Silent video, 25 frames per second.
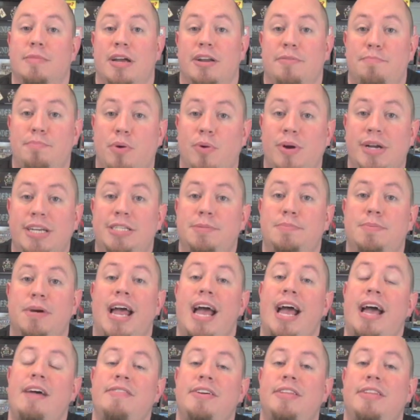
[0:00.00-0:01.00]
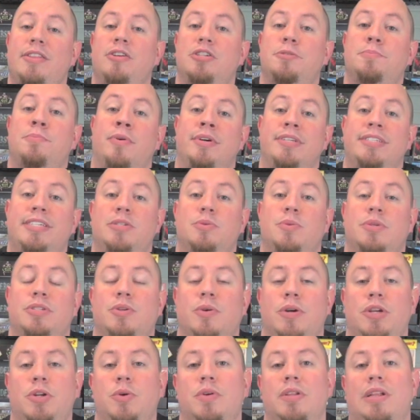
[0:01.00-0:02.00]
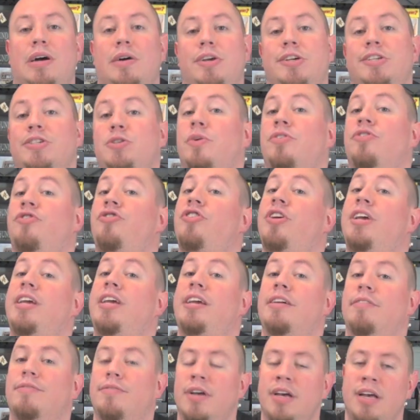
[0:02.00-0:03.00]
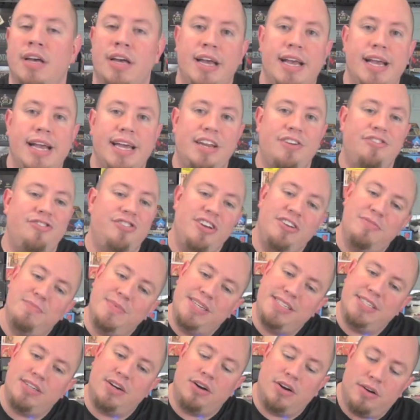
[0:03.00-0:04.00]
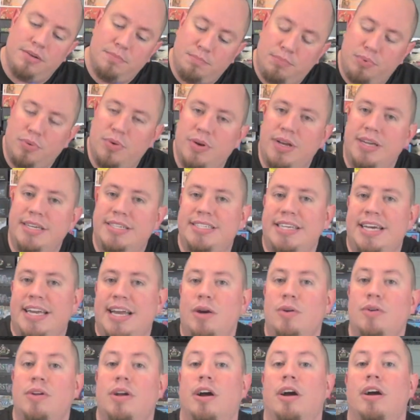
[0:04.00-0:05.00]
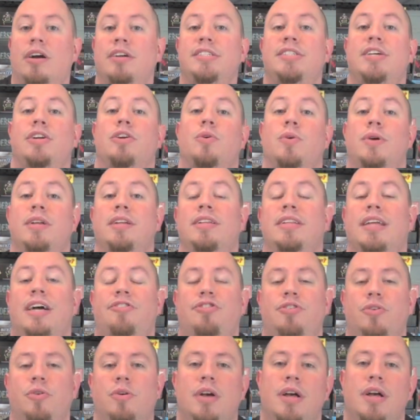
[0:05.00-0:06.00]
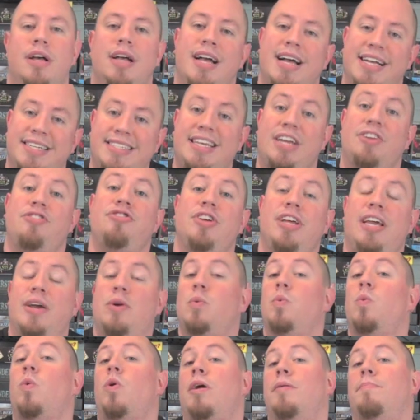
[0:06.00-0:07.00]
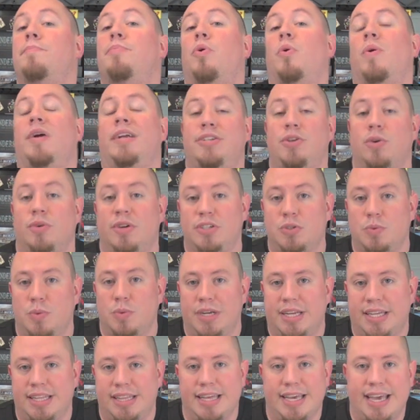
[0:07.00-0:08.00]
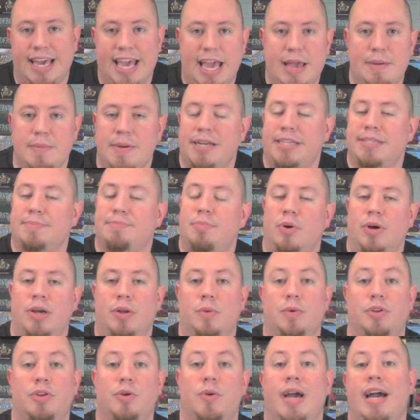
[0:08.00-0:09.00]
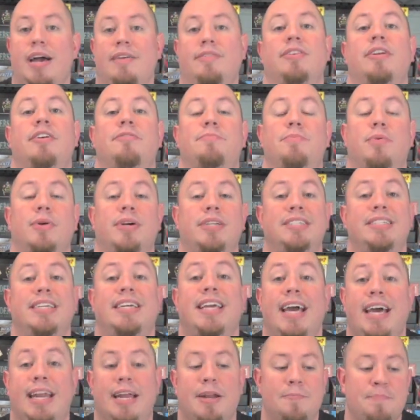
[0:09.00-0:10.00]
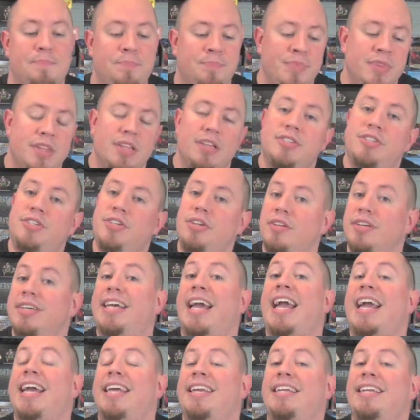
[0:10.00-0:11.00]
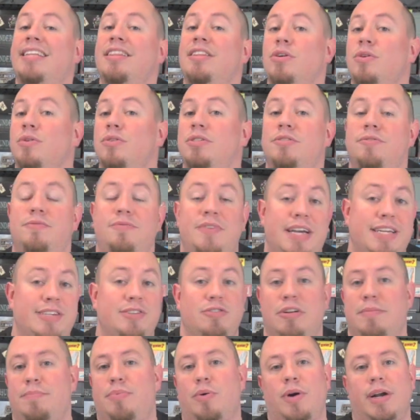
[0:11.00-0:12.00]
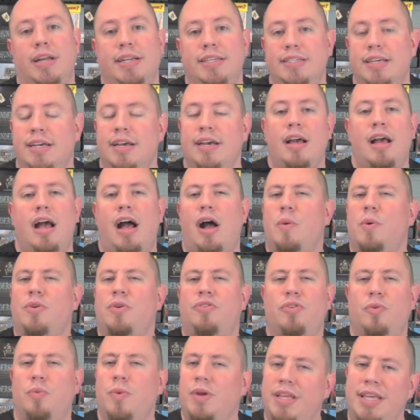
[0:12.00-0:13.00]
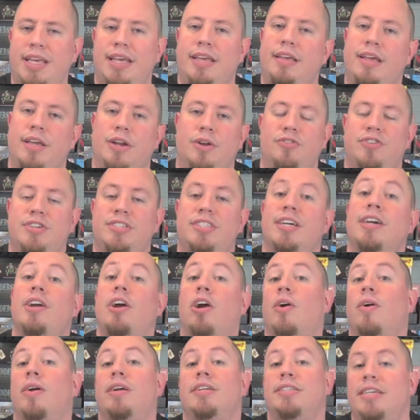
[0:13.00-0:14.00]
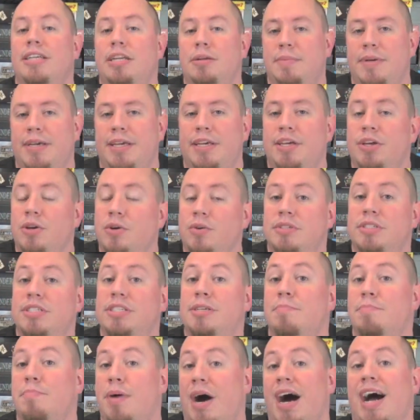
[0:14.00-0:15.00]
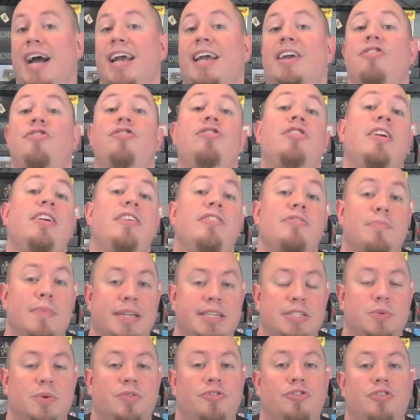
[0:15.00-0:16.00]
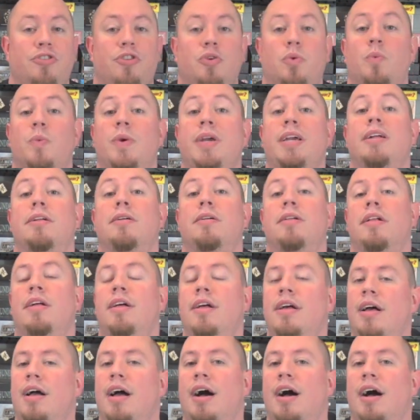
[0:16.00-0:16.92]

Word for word: amount of points, but having those points is what's going to allow you to achieve. And achievements are pre-set out cards that are going to let you essentially get 1 point towards winning the game at a point when you have enough points to get it. So you'll gain and lose victory points, which are really, just a currency to be used to buy achievements, which are the real